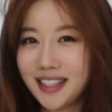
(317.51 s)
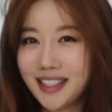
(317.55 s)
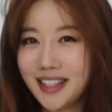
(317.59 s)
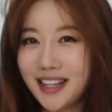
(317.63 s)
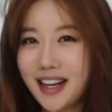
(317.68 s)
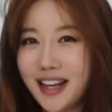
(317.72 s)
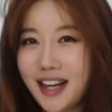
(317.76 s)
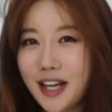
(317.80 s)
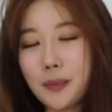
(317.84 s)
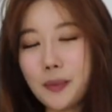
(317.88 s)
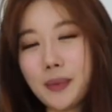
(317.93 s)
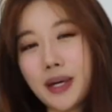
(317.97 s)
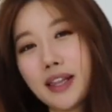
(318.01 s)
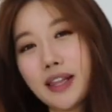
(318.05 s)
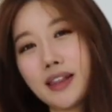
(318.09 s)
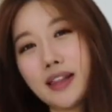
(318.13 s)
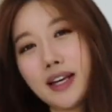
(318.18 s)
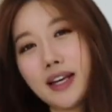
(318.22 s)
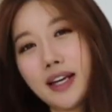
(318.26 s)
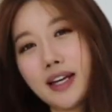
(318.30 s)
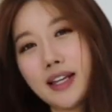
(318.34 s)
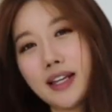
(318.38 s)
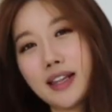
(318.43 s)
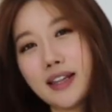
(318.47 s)
You might
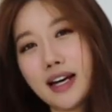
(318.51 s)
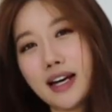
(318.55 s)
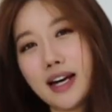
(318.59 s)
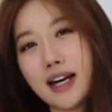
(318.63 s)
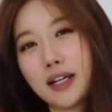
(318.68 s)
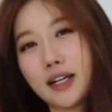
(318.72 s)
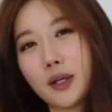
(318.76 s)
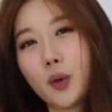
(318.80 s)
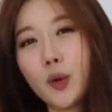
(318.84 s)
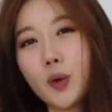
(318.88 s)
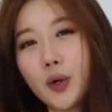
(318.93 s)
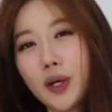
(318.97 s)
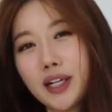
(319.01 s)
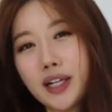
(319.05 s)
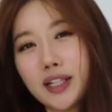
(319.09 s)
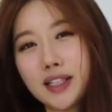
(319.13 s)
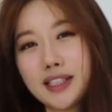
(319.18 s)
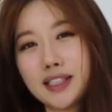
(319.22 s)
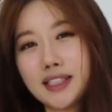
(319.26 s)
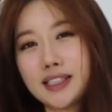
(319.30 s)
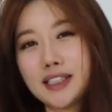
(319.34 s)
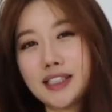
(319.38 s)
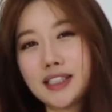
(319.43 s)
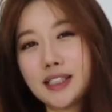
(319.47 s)
think that oil is
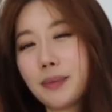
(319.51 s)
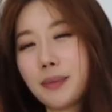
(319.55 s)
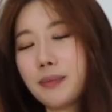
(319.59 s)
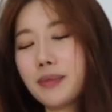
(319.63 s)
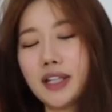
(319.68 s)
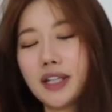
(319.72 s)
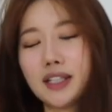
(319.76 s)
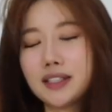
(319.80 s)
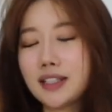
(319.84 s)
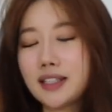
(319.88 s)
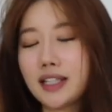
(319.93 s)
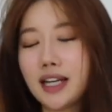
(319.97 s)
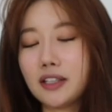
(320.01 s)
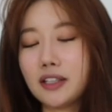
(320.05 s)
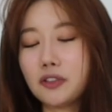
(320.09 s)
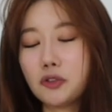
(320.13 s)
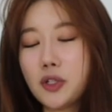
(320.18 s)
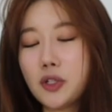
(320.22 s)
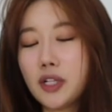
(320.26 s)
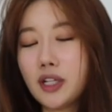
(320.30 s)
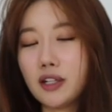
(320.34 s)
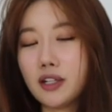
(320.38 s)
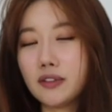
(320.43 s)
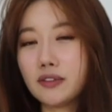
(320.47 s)
something to get rid
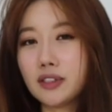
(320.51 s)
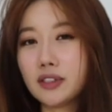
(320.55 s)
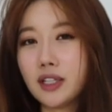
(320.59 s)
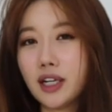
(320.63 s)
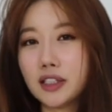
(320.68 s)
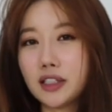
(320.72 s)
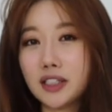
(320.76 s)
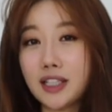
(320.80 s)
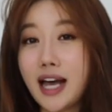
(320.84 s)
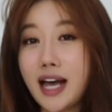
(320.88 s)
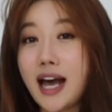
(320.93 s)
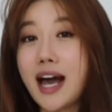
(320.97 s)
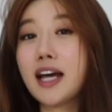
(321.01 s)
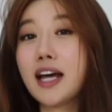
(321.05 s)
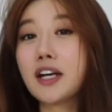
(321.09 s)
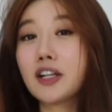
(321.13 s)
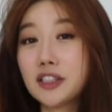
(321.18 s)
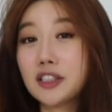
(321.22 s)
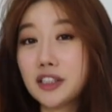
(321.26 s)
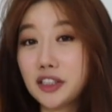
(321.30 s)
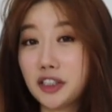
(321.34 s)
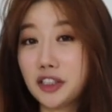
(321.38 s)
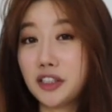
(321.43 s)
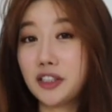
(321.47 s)
of, not to add on to
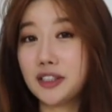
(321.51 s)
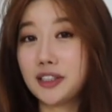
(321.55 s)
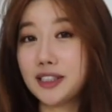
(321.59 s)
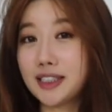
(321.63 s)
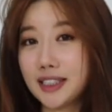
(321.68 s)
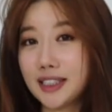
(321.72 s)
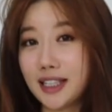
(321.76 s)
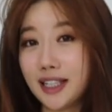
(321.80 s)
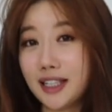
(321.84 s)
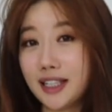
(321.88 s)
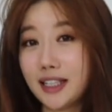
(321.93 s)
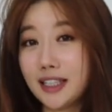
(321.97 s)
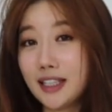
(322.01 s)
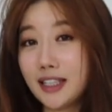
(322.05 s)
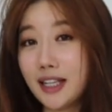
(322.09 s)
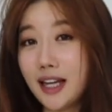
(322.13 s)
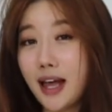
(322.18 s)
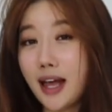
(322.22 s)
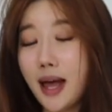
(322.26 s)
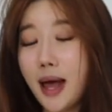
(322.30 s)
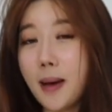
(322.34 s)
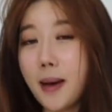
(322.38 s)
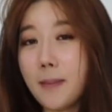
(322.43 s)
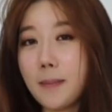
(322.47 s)
your skin,
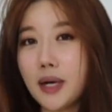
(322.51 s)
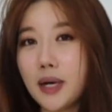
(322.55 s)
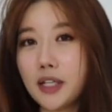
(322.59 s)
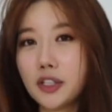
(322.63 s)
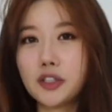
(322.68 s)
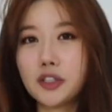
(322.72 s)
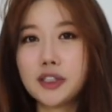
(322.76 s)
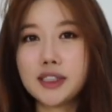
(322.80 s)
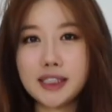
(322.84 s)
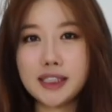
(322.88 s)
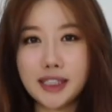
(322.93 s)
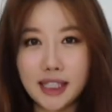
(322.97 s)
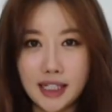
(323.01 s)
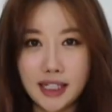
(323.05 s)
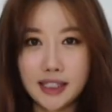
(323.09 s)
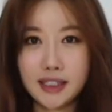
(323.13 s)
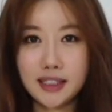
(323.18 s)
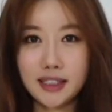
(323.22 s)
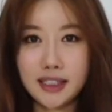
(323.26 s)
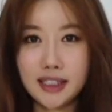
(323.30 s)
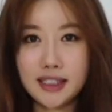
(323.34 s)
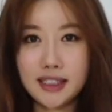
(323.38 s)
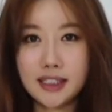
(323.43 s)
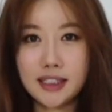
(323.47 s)
but your skin
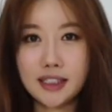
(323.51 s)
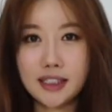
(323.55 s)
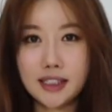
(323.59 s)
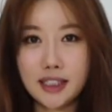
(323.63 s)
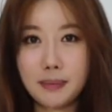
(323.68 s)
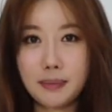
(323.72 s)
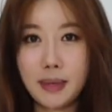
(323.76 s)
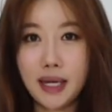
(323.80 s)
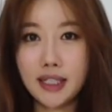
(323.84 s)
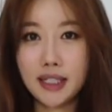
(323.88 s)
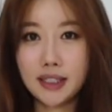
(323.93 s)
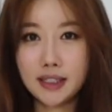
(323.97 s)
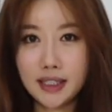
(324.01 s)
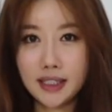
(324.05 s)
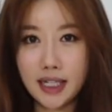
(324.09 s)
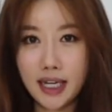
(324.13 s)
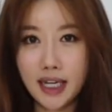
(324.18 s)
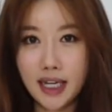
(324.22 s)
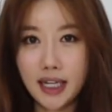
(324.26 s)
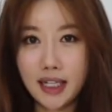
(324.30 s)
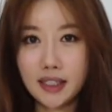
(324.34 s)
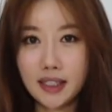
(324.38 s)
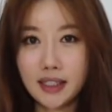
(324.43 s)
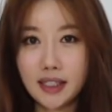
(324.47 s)
needs to
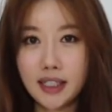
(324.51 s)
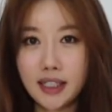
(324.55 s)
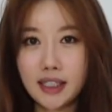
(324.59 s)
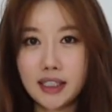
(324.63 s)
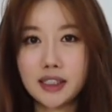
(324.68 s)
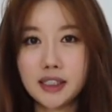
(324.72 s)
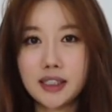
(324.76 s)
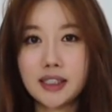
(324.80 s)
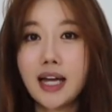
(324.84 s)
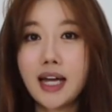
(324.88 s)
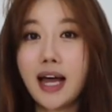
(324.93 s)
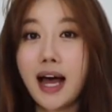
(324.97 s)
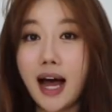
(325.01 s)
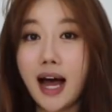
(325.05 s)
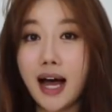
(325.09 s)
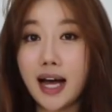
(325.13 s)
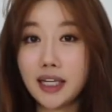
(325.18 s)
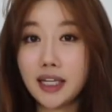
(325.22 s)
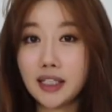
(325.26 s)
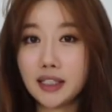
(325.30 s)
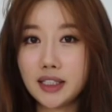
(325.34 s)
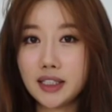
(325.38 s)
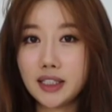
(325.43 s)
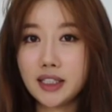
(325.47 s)
maintain its
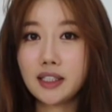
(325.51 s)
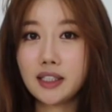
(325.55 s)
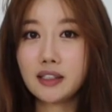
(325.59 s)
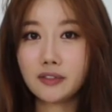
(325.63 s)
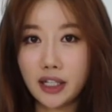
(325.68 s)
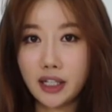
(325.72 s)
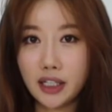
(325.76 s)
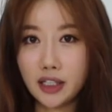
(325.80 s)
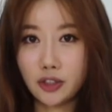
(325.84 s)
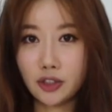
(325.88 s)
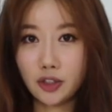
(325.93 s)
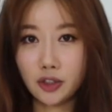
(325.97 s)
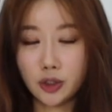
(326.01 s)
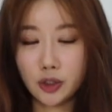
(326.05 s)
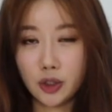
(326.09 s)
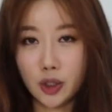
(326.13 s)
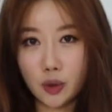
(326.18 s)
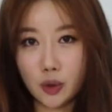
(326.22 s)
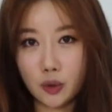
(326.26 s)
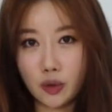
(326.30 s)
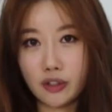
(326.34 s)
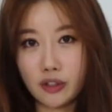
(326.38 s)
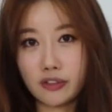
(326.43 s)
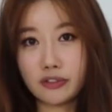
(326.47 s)
ideal ratio
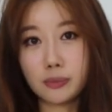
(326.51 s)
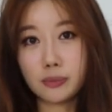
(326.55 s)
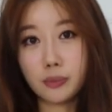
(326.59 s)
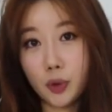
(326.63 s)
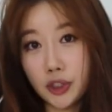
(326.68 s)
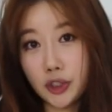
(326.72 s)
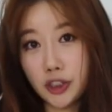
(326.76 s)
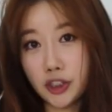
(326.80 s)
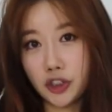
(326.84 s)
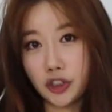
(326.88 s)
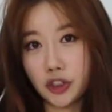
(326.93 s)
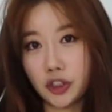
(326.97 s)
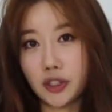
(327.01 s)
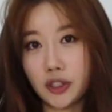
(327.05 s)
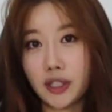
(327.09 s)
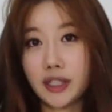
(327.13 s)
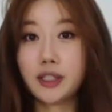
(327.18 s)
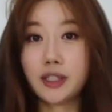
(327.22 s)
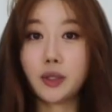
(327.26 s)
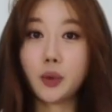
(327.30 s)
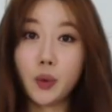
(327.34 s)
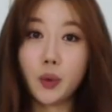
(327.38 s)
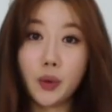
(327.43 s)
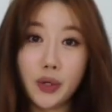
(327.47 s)
of moisture and
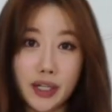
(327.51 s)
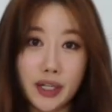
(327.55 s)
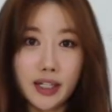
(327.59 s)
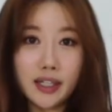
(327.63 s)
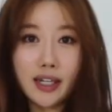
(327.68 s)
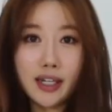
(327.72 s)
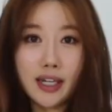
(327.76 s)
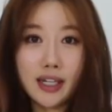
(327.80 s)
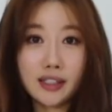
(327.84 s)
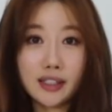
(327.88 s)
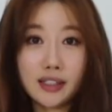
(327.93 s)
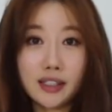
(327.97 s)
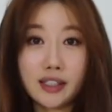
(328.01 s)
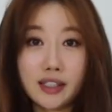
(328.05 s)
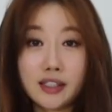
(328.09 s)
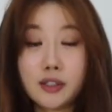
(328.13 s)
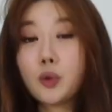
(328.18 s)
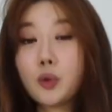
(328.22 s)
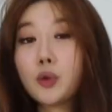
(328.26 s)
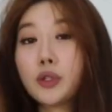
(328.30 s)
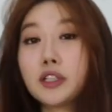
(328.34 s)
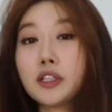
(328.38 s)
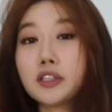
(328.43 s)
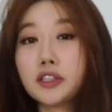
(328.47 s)
oil. And in order
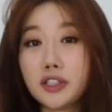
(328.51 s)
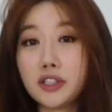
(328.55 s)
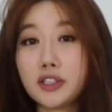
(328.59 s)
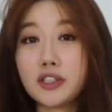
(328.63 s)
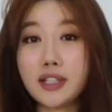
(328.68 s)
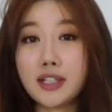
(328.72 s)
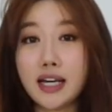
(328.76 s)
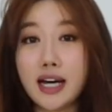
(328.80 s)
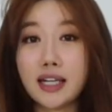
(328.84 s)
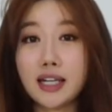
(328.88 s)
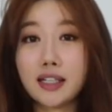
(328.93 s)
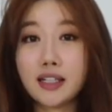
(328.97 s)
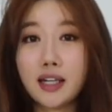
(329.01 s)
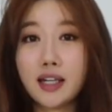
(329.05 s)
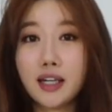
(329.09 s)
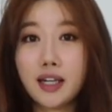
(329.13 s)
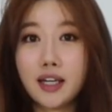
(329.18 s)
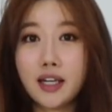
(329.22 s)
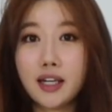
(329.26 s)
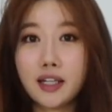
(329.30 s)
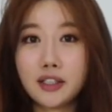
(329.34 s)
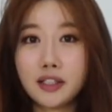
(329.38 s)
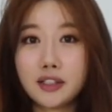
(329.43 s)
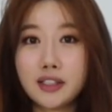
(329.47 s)
to do that, you
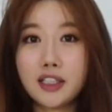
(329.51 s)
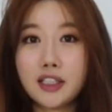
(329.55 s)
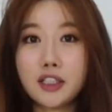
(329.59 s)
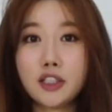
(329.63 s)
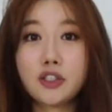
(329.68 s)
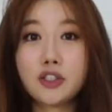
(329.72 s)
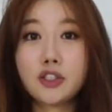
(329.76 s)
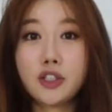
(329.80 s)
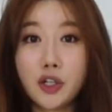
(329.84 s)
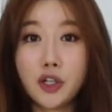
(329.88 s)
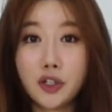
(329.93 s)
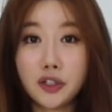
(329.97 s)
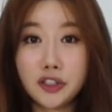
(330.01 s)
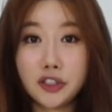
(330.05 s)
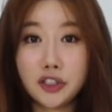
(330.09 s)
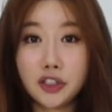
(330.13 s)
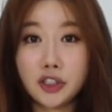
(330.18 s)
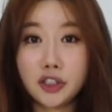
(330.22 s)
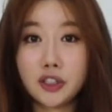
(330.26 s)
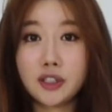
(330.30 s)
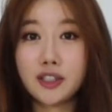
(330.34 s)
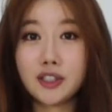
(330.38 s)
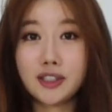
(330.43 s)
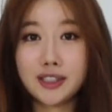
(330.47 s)
need to nourish
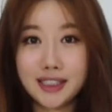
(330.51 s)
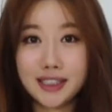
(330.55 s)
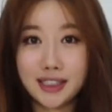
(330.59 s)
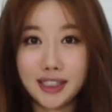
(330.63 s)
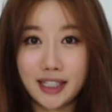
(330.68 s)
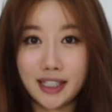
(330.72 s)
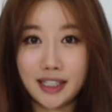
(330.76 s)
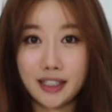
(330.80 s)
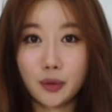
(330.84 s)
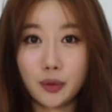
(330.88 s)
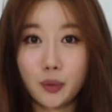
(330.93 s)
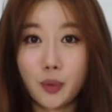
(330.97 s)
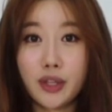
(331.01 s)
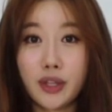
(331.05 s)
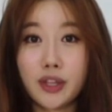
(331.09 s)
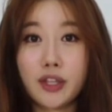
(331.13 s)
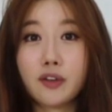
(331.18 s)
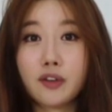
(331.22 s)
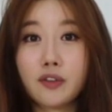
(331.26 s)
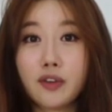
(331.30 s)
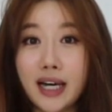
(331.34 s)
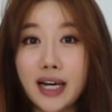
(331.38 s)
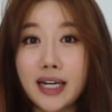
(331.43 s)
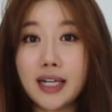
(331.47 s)
your skin with the
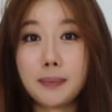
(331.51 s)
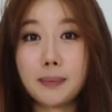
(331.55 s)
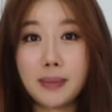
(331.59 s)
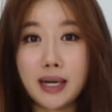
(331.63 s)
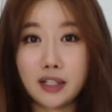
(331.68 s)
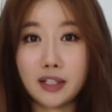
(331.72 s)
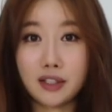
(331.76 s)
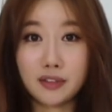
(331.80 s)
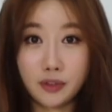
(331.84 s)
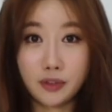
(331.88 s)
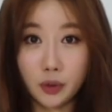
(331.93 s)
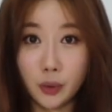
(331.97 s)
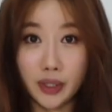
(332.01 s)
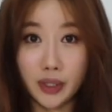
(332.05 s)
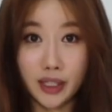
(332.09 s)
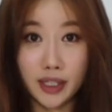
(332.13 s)
right amount of oil.